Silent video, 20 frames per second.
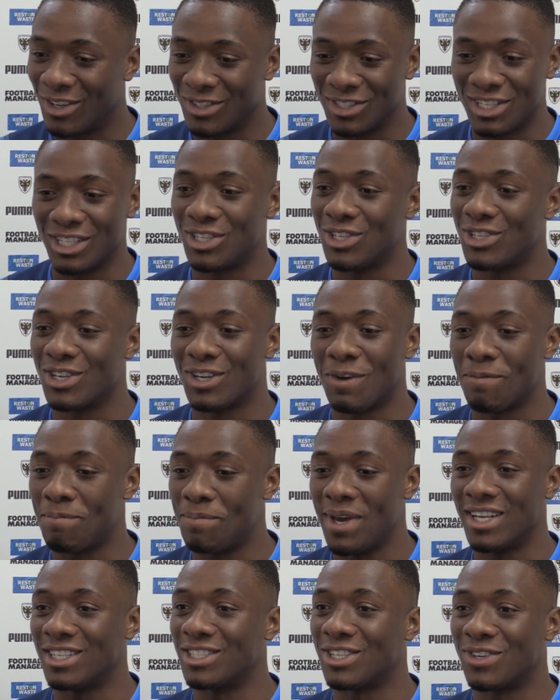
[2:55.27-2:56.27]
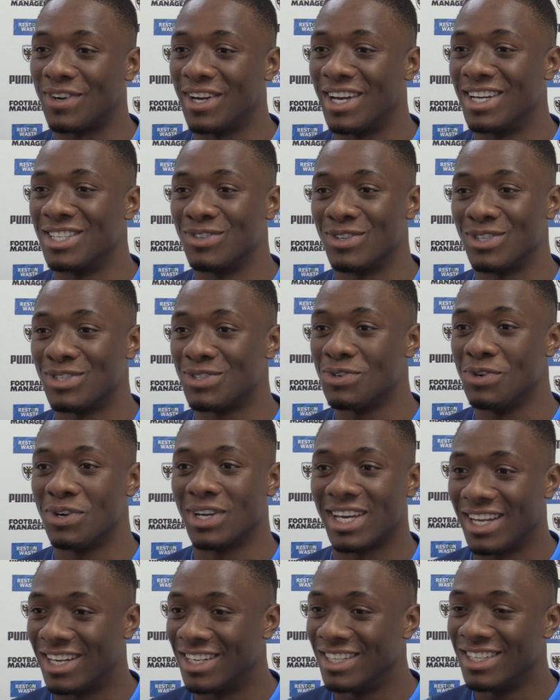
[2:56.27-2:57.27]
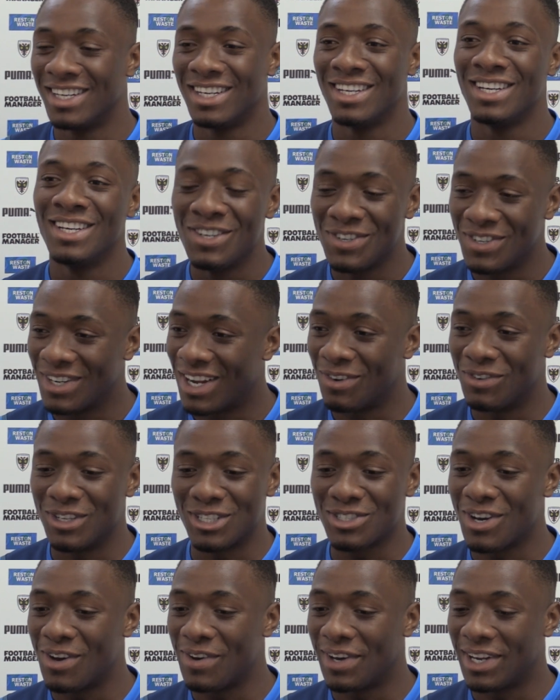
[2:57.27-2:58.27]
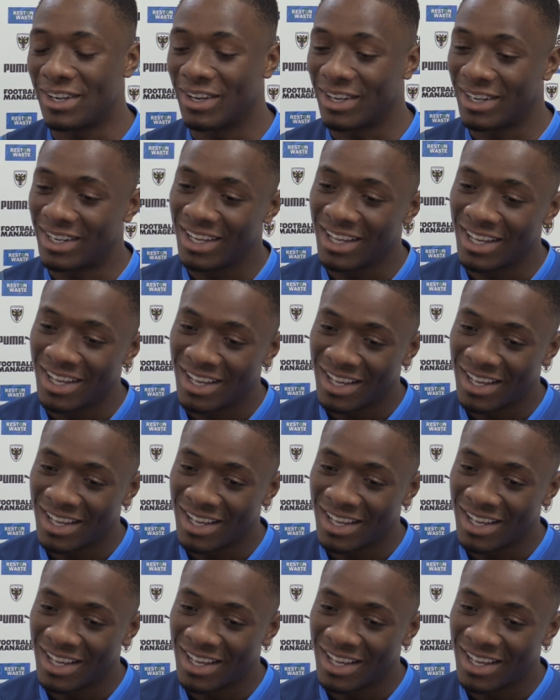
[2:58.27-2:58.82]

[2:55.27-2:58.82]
I was literally trying to picture it as he was talking, yeah. what's going on.